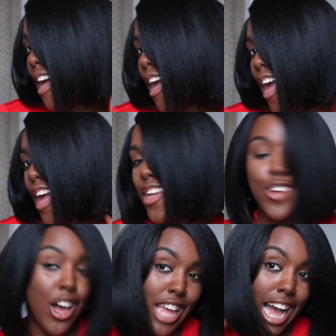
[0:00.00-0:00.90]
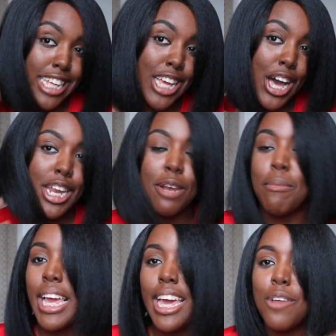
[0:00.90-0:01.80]
And you know, y'all saw it in the
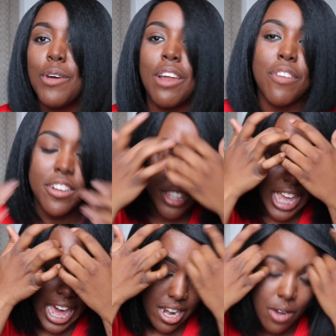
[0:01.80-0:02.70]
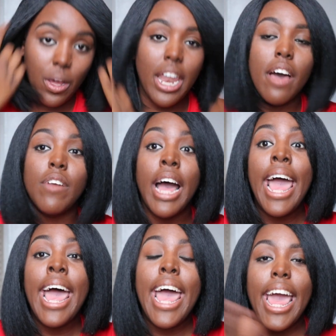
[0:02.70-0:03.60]
beginning when I first got it or whatever.
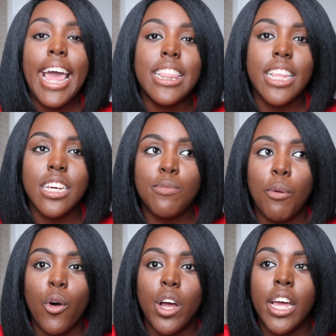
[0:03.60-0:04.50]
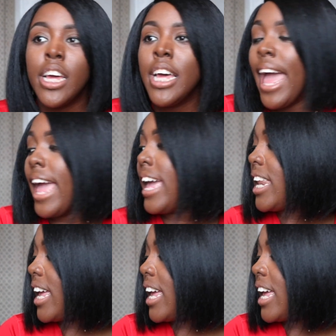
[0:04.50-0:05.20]
At this point, it